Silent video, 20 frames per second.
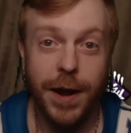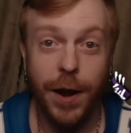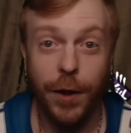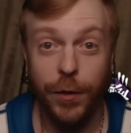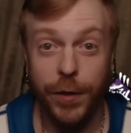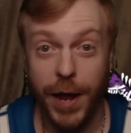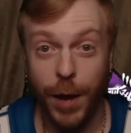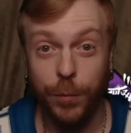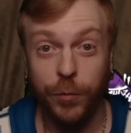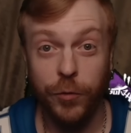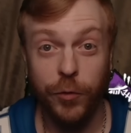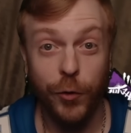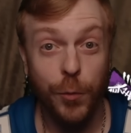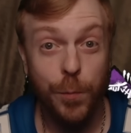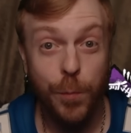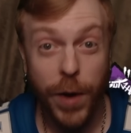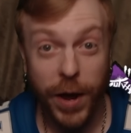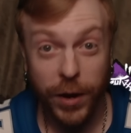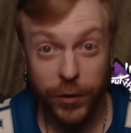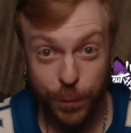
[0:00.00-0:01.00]
Now, the
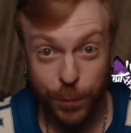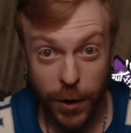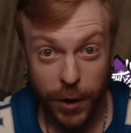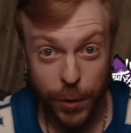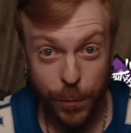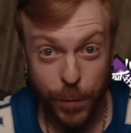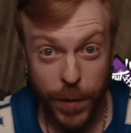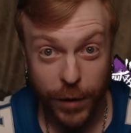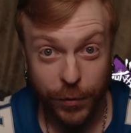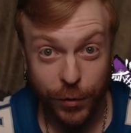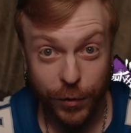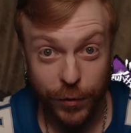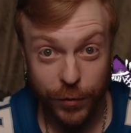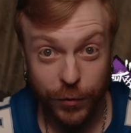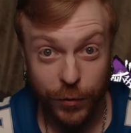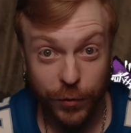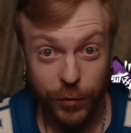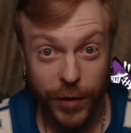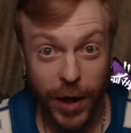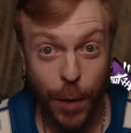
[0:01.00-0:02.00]
absolute best part about this
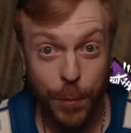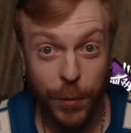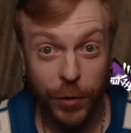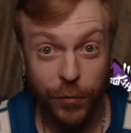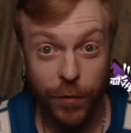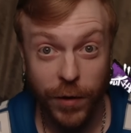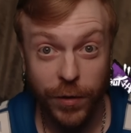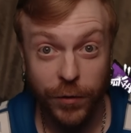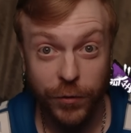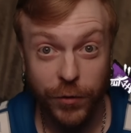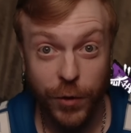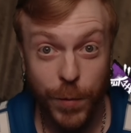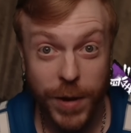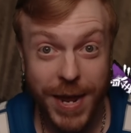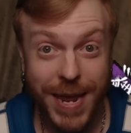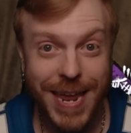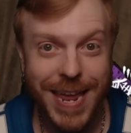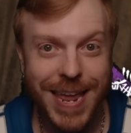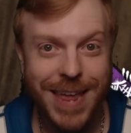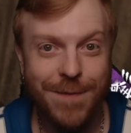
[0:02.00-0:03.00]
is how much fun this can
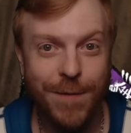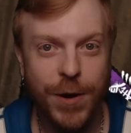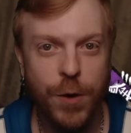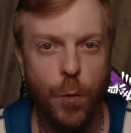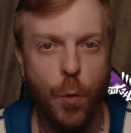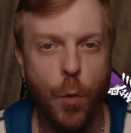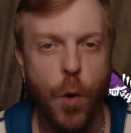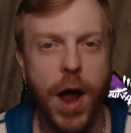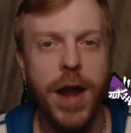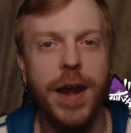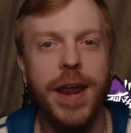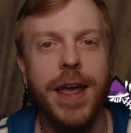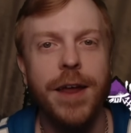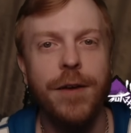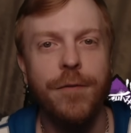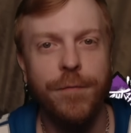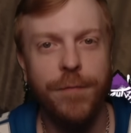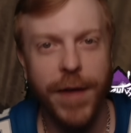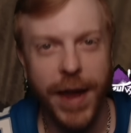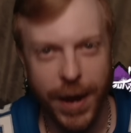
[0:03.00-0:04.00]
be even when it
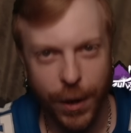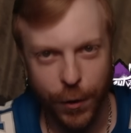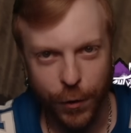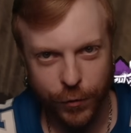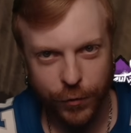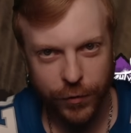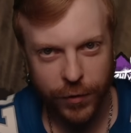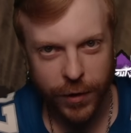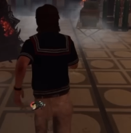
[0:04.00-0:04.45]
fails.